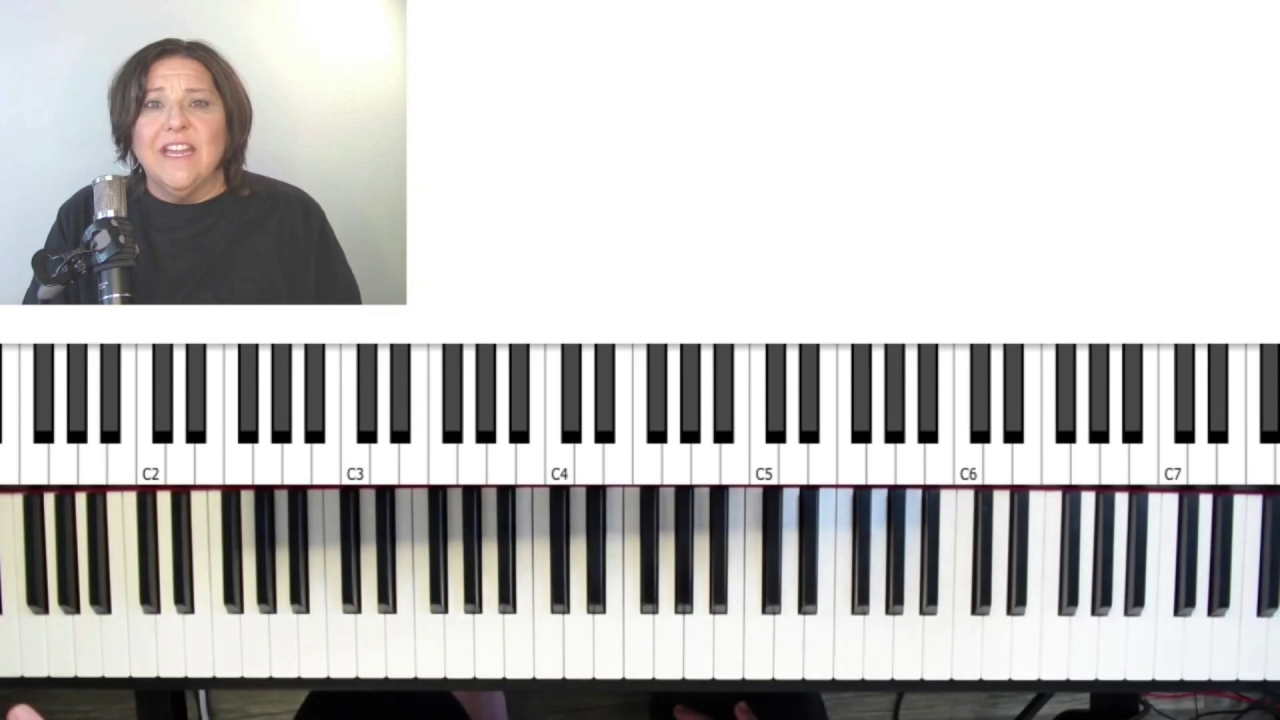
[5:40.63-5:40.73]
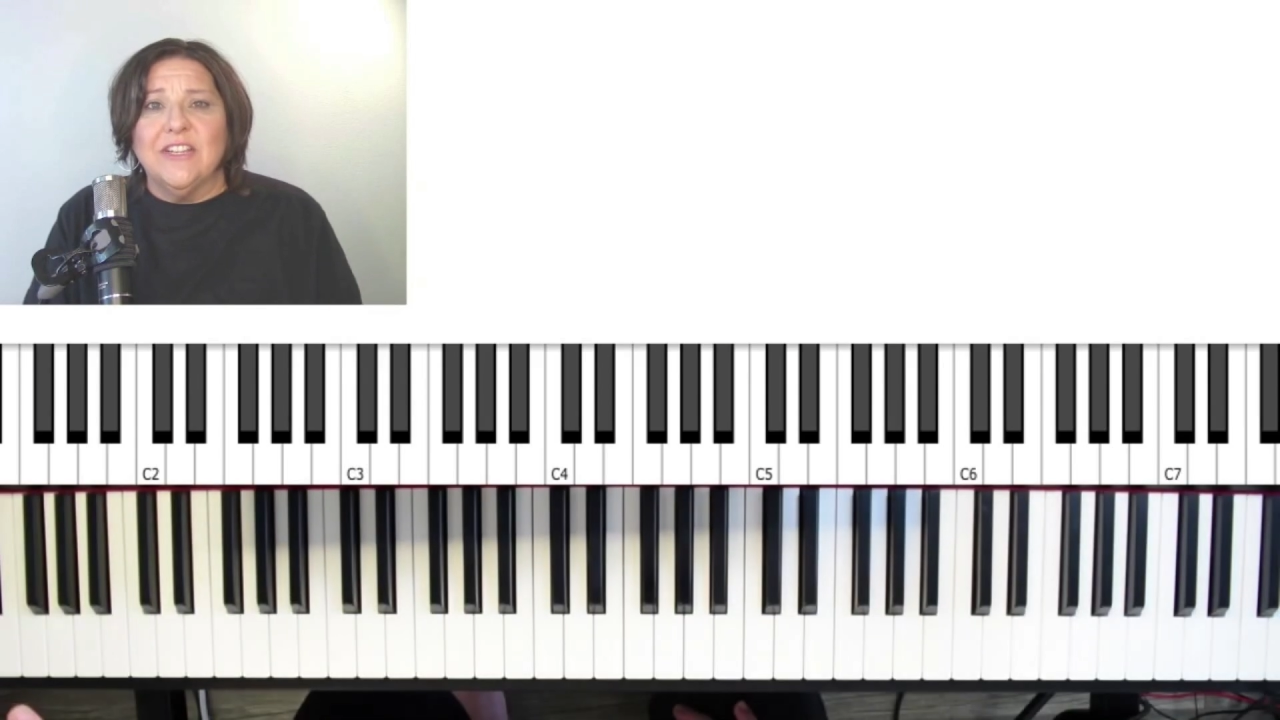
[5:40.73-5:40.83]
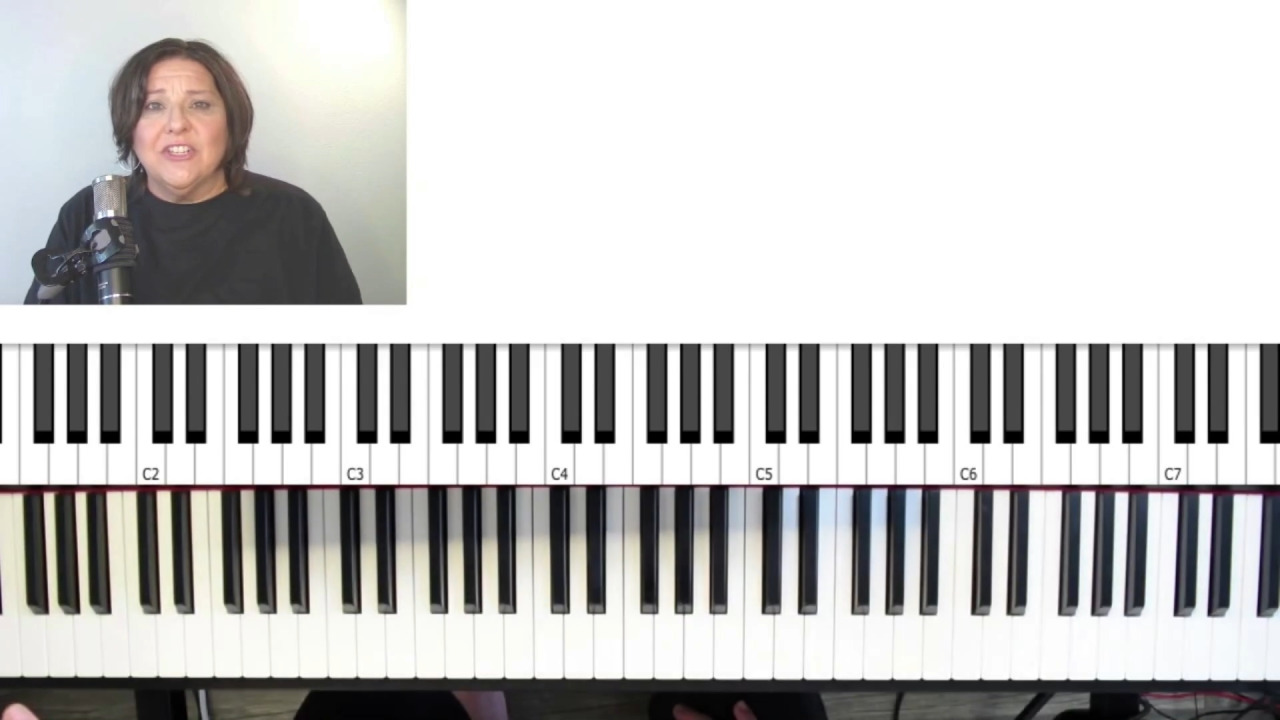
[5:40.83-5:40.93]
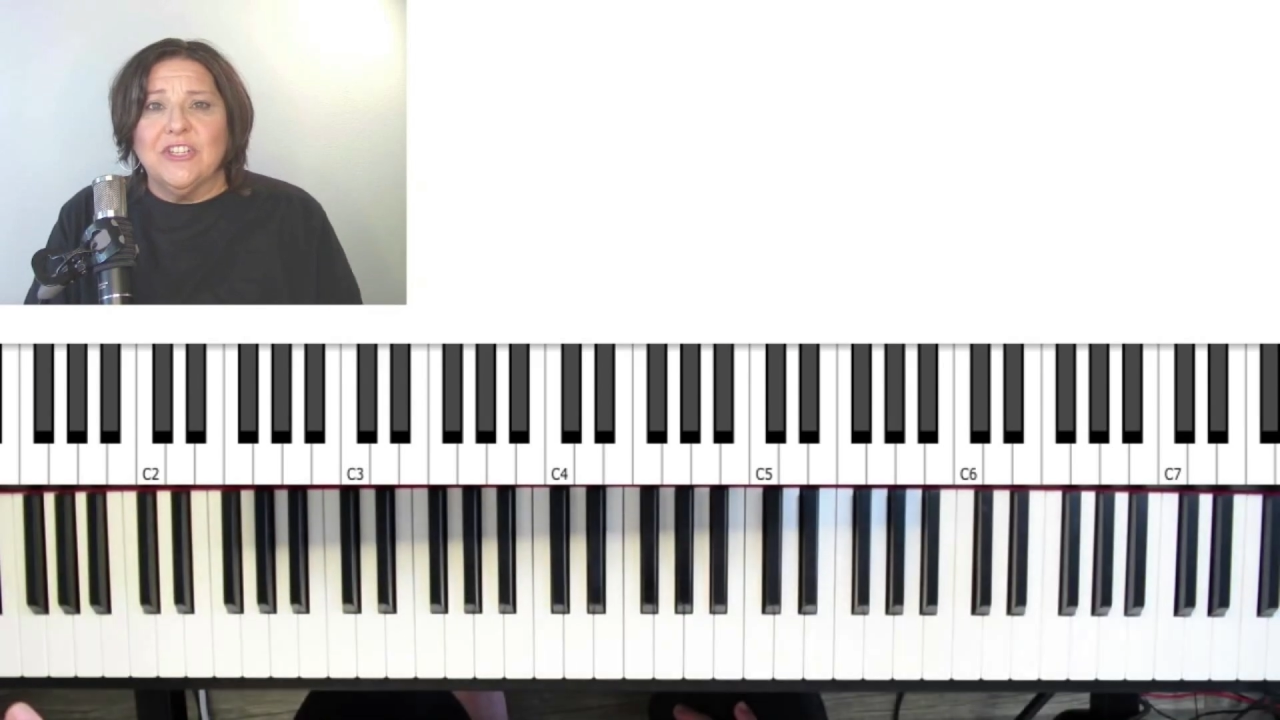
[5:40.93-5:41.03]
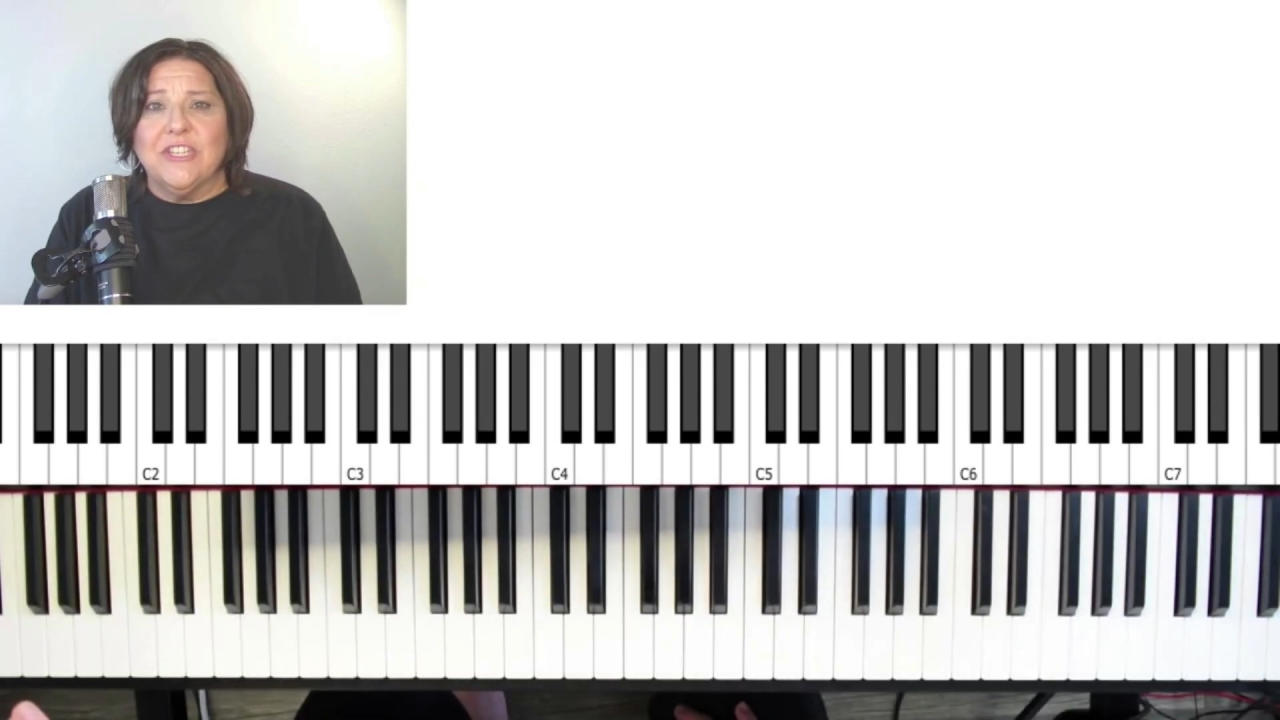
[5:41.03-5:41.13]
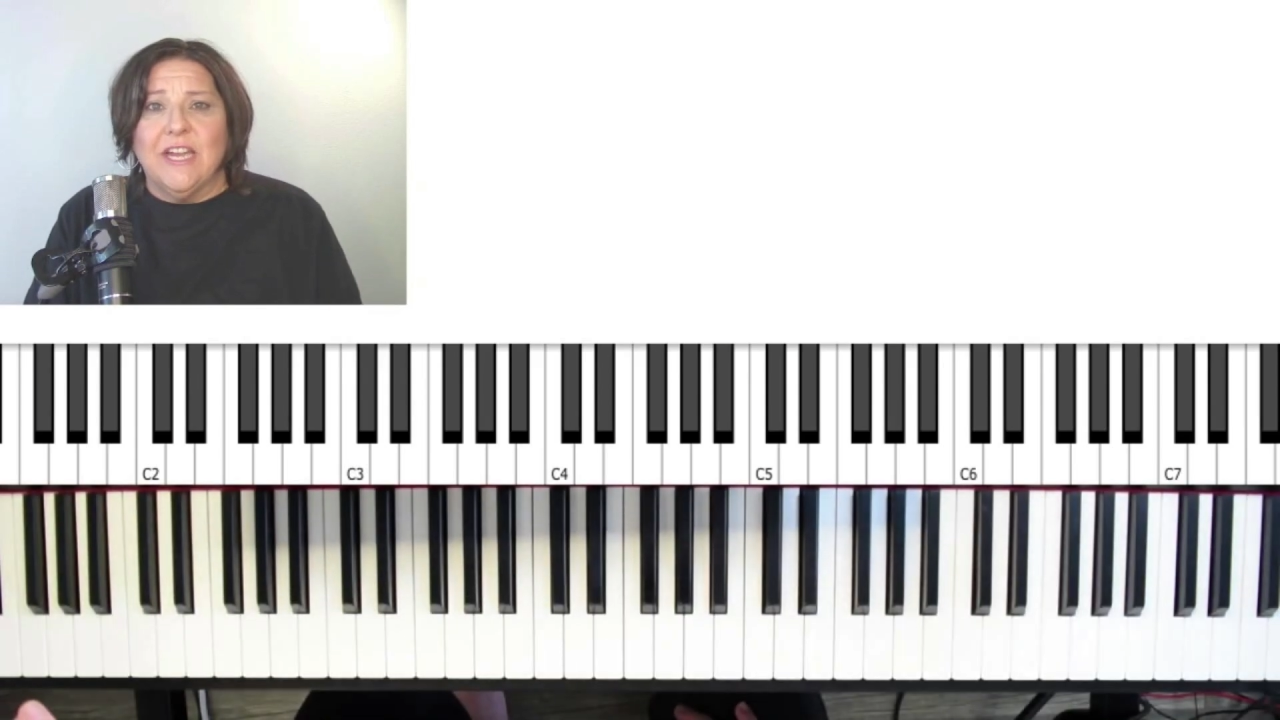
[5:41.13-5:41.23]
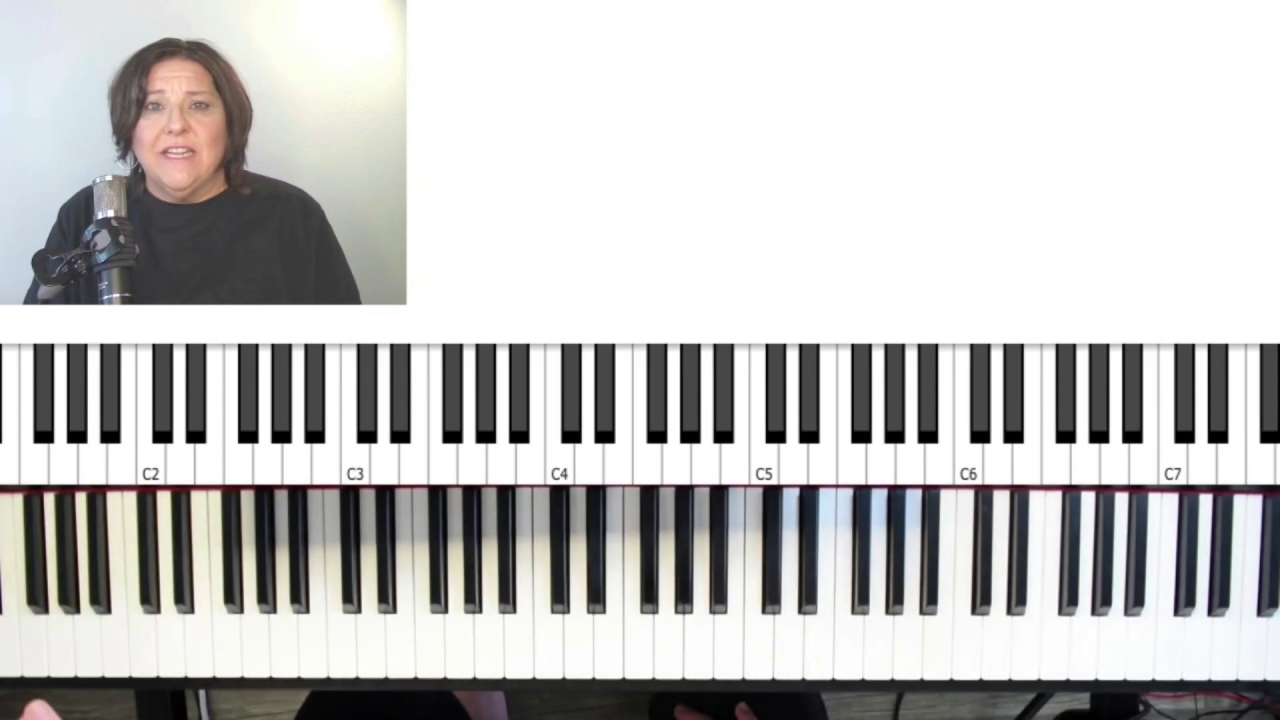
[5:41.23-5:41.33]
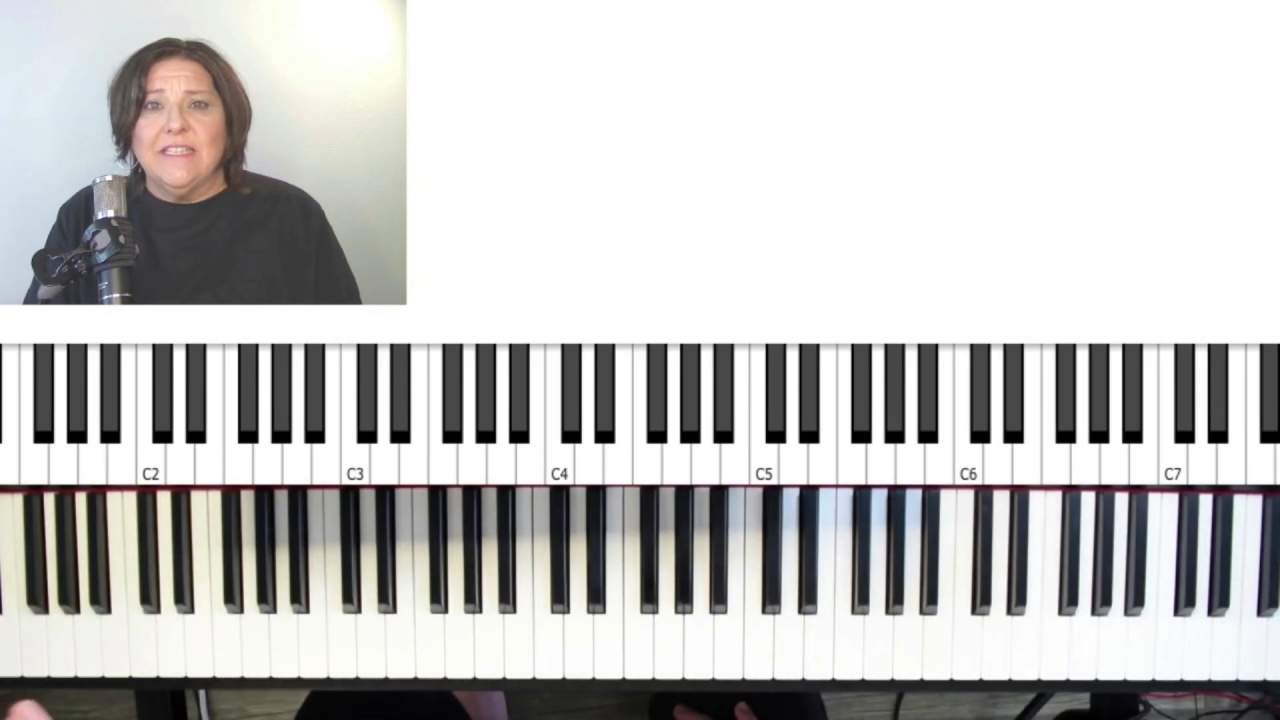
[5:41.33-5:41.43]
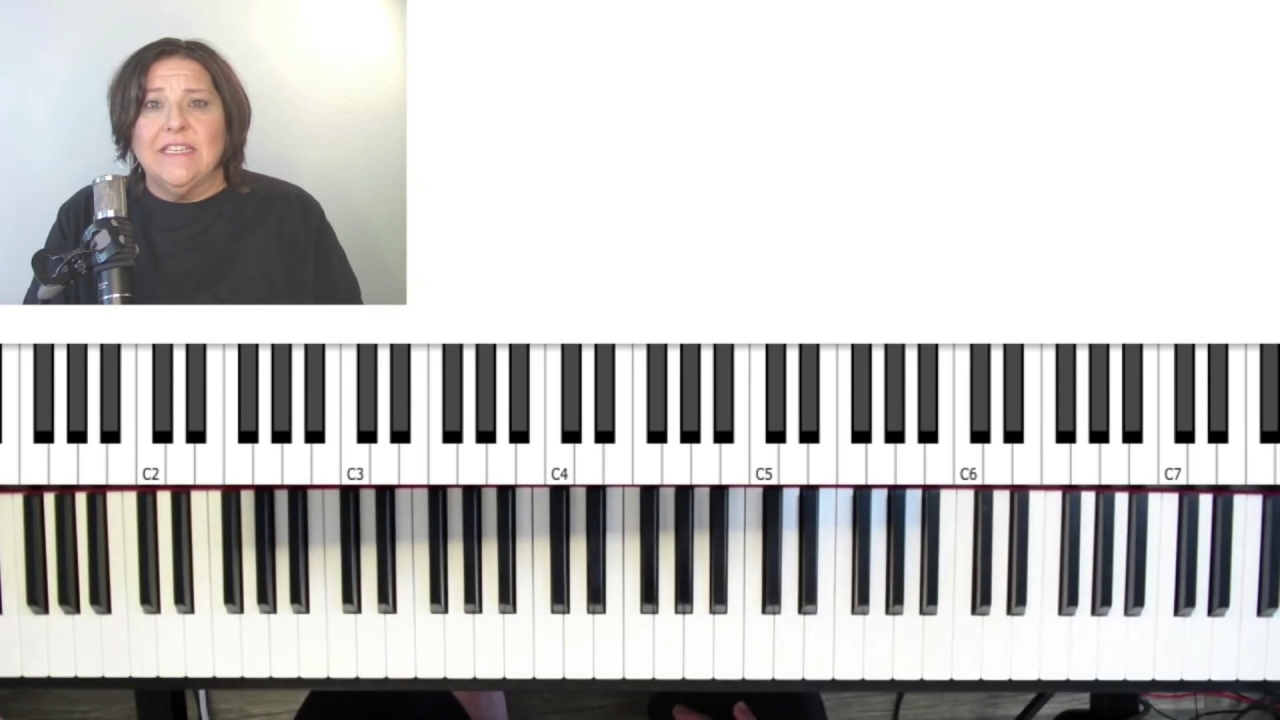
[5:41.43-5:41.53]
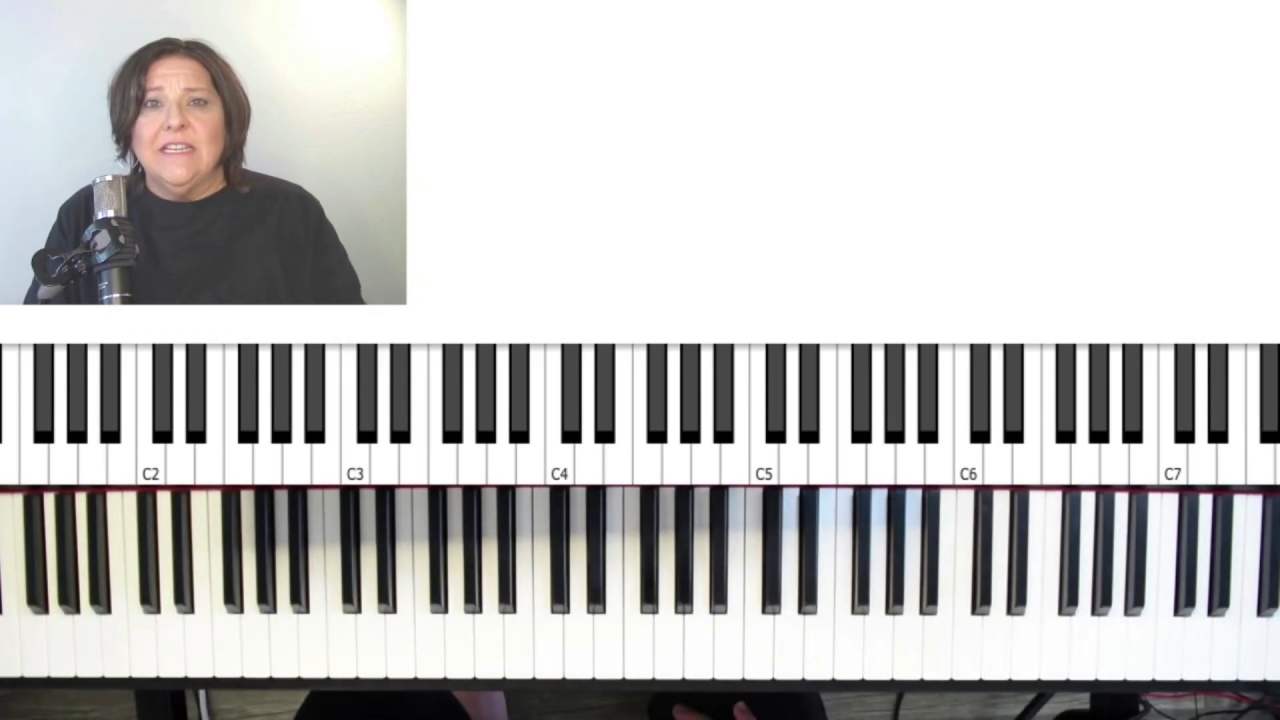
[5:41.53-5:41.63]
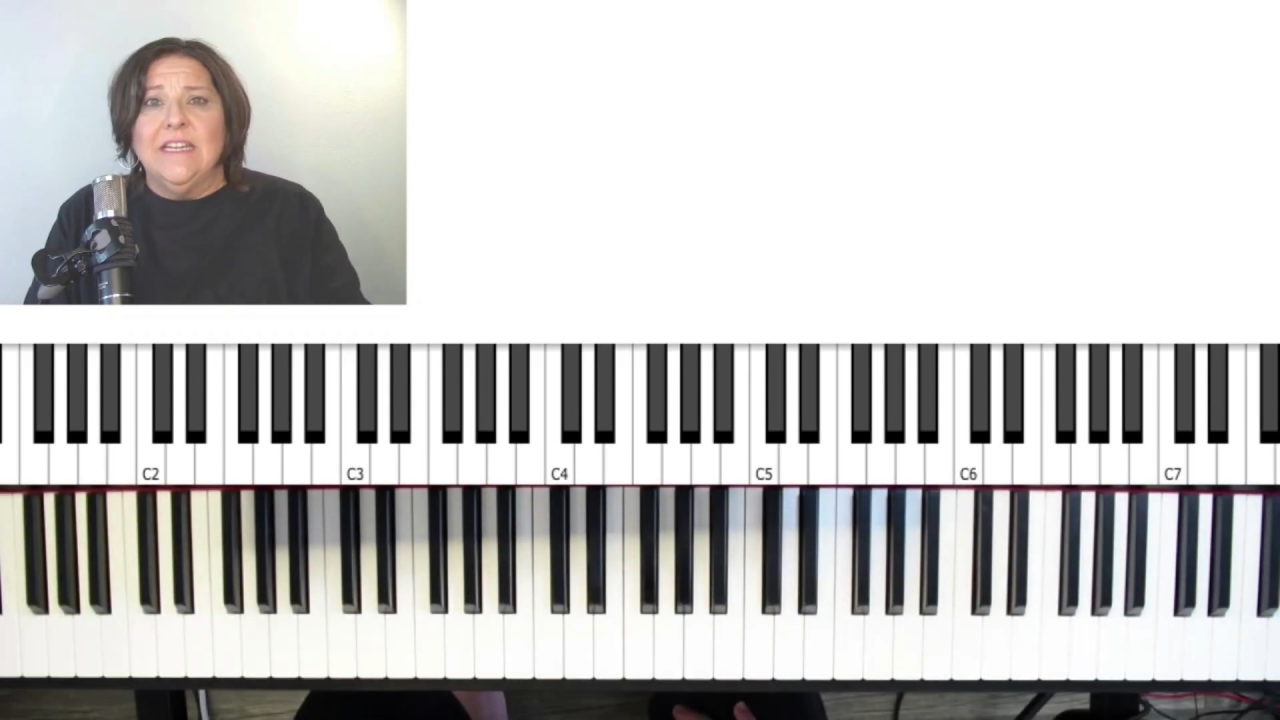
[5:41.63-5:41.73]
exercise.